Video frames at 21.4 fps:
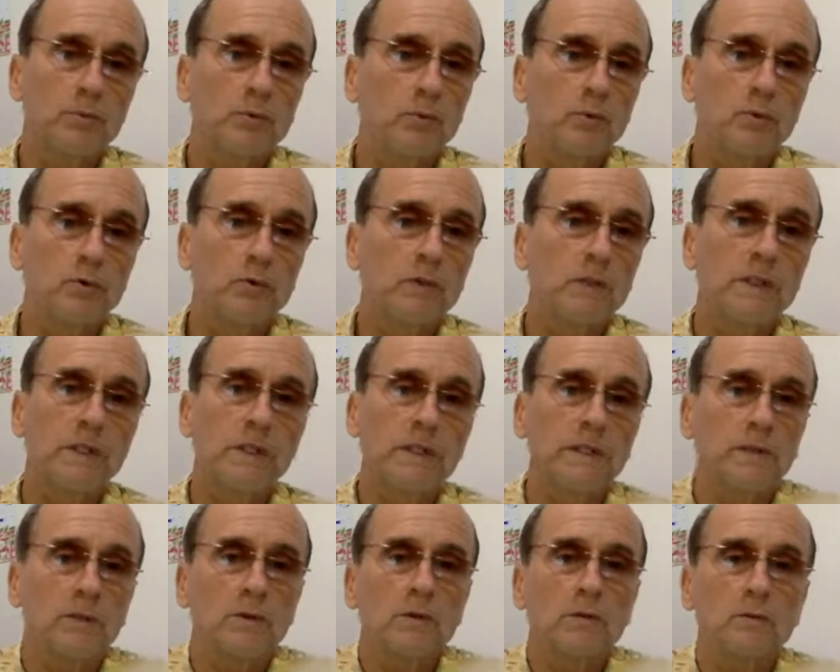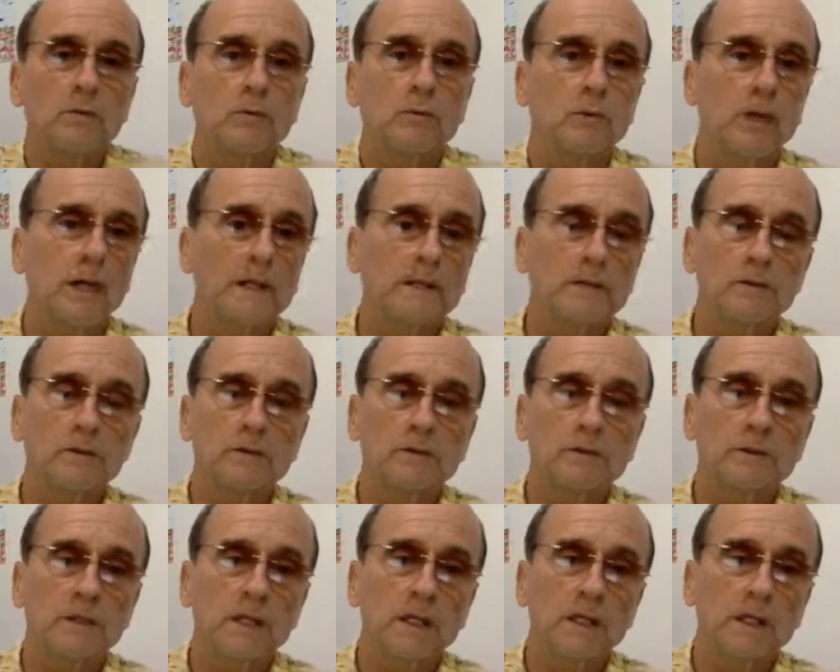pulling, no
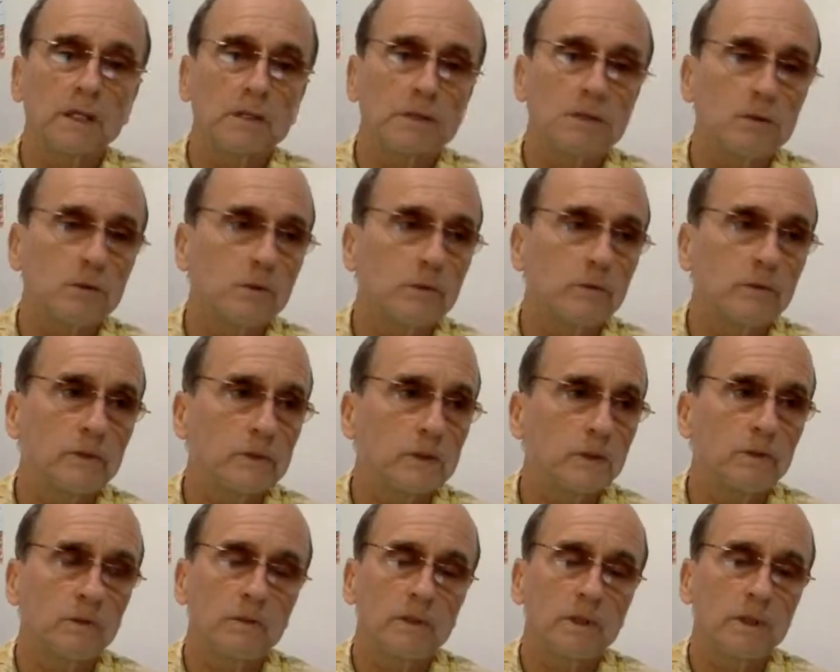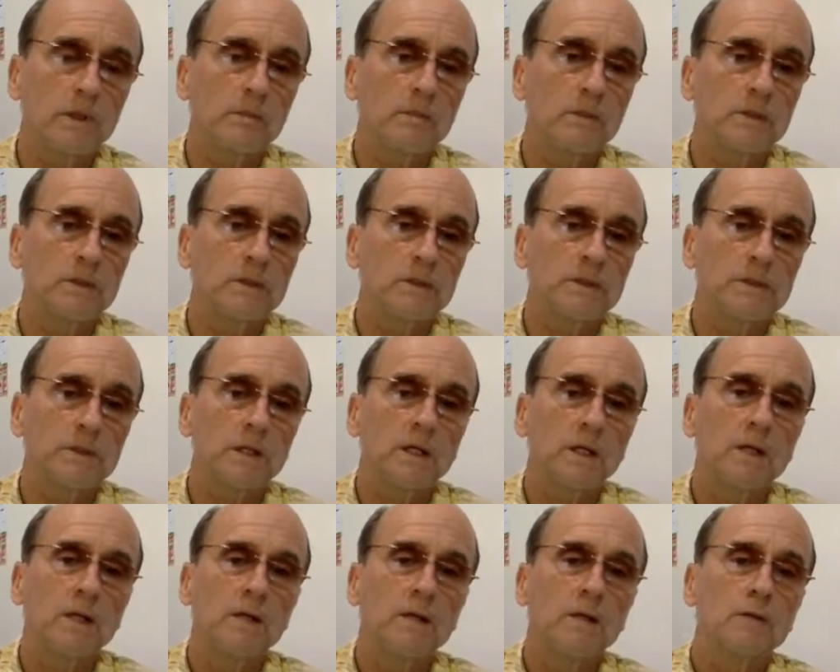exercise, no physical therapy, just
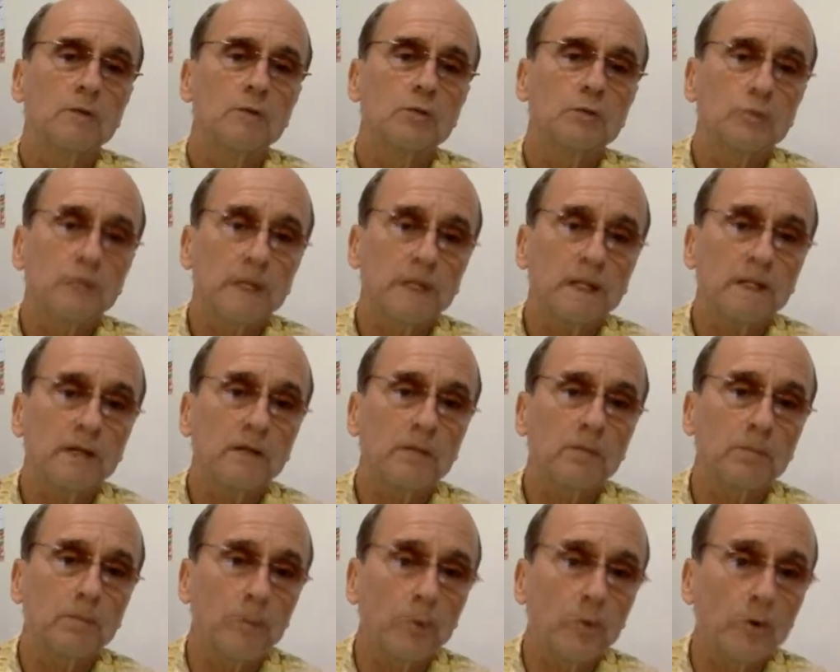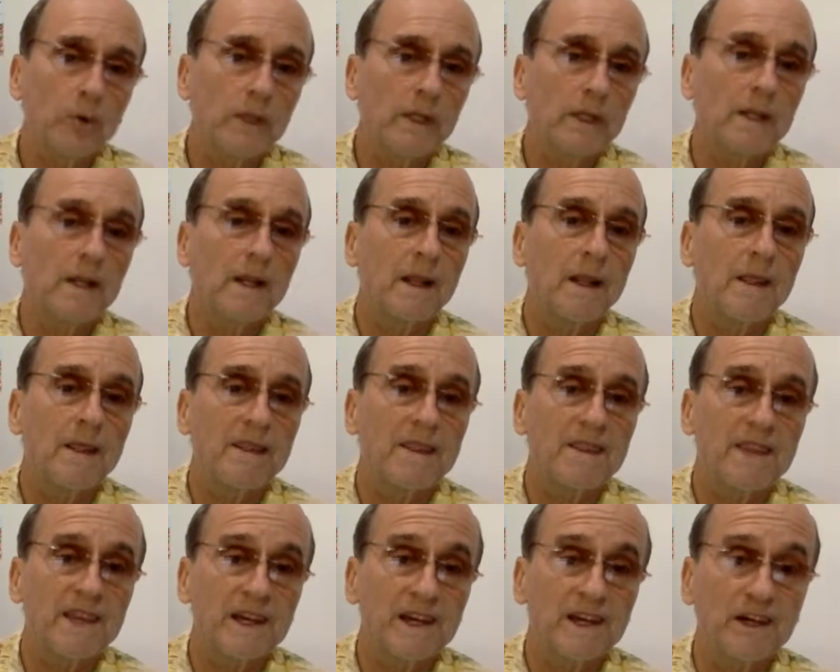trigger point
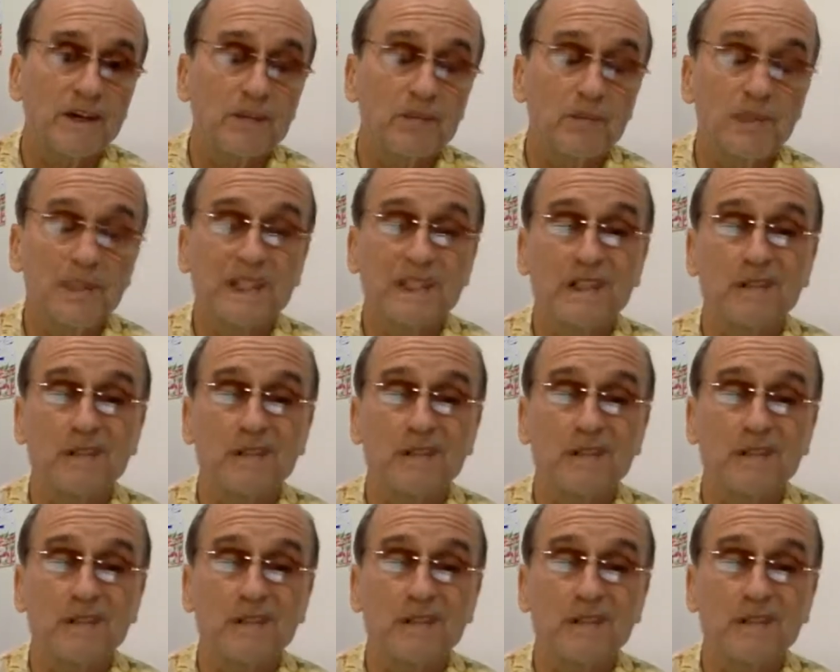therapy.